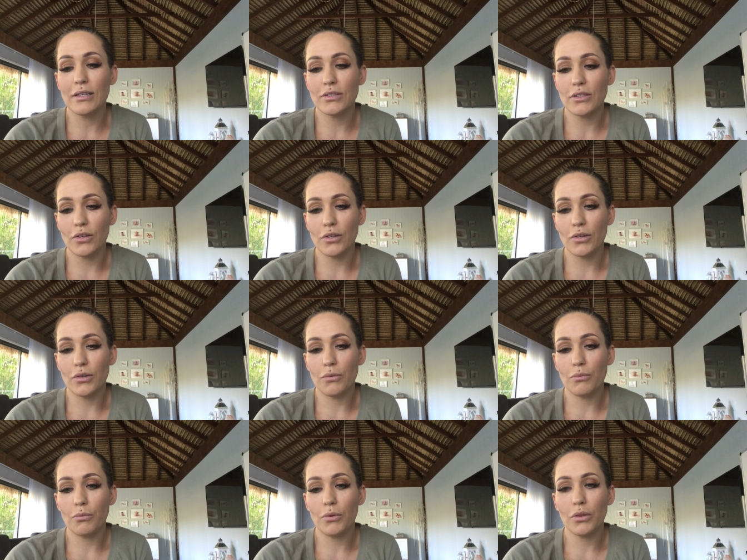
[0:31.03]

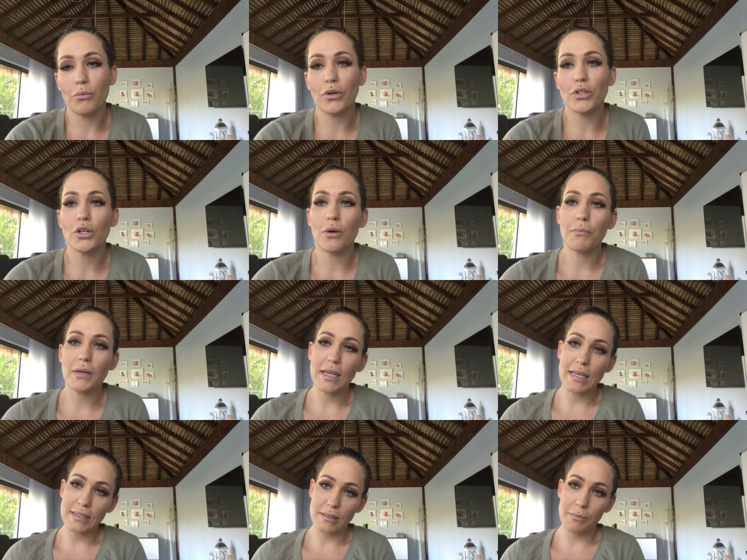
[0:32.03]
So what the workshop
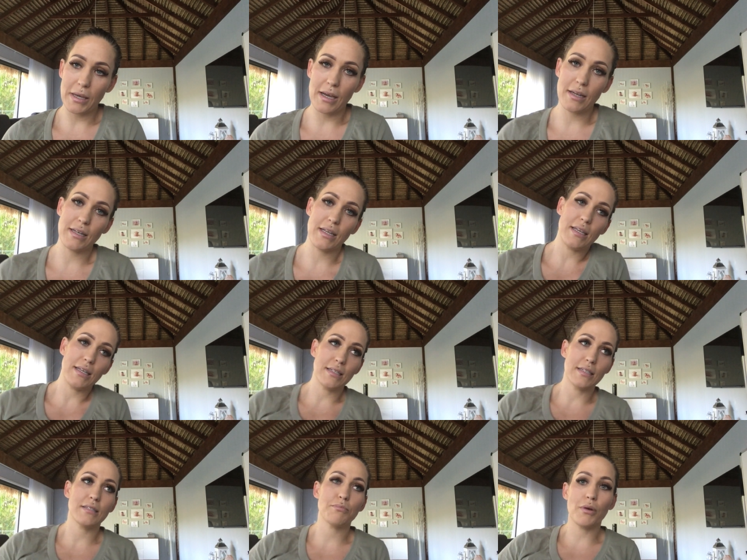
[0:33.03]
is about
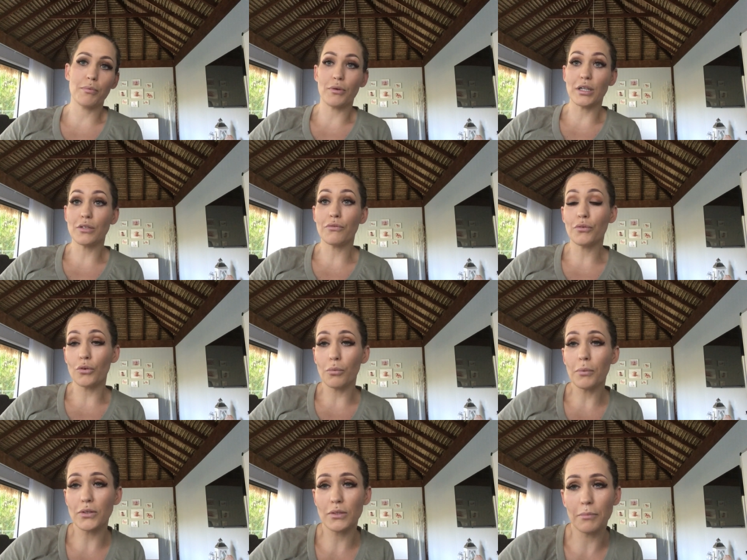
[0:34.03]
is preparation for all
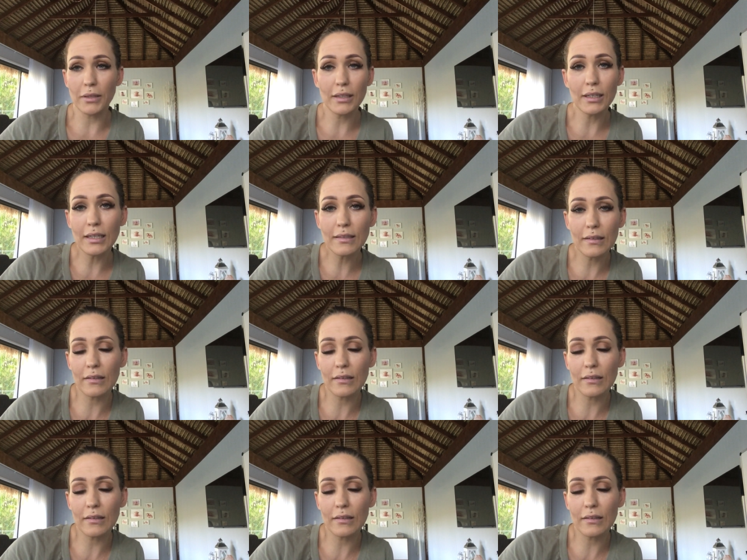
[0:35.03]
possibilities.